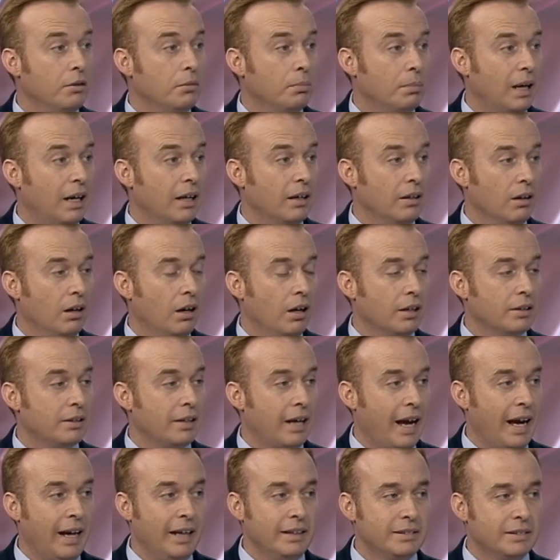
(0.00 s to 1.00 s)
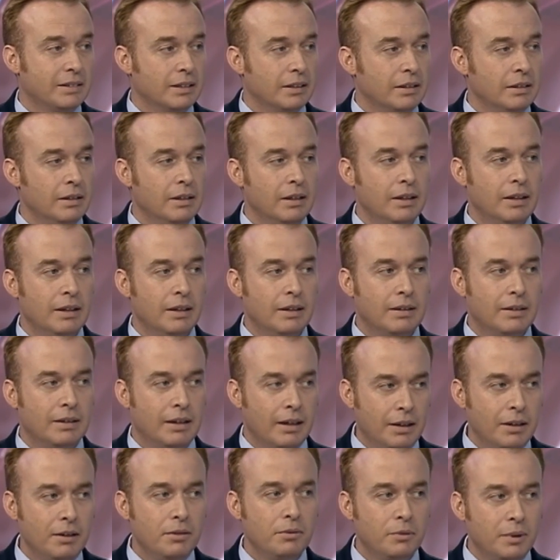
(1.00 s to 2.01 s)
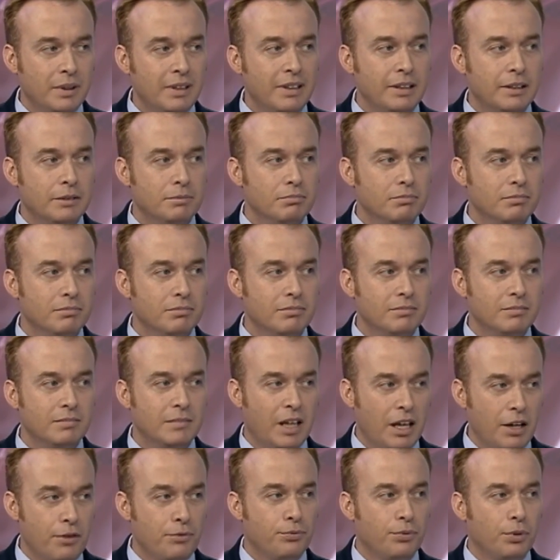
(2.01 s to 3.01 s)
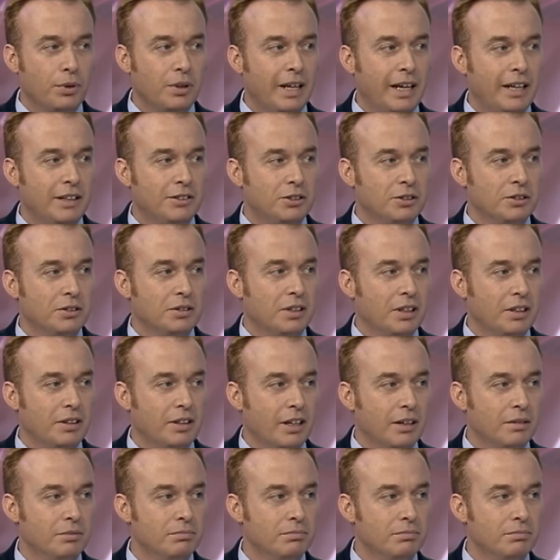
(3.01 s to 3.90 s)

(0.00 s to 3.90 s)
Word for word: by law to answer. They didn't really give full answers, did they?